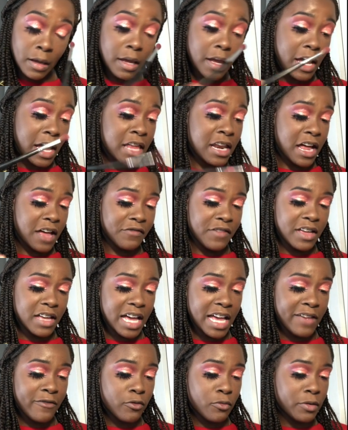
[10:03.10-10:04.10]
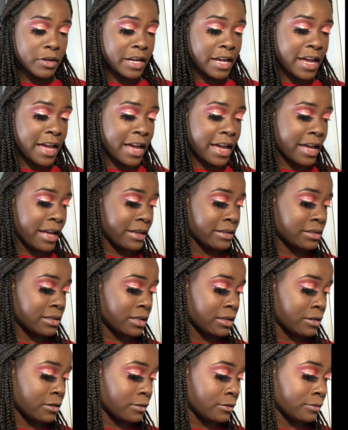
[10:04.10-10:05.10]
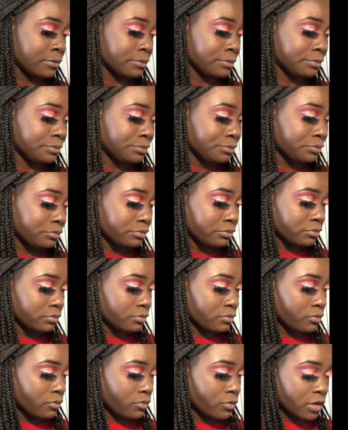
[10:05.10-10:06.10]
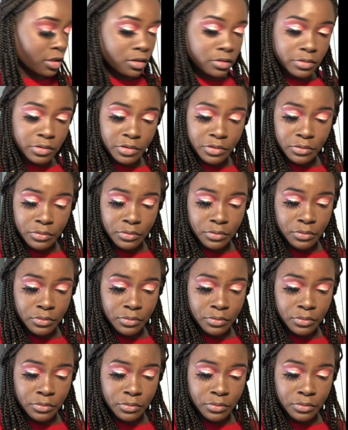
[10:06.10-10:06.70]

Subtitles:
And I think I even want to add some to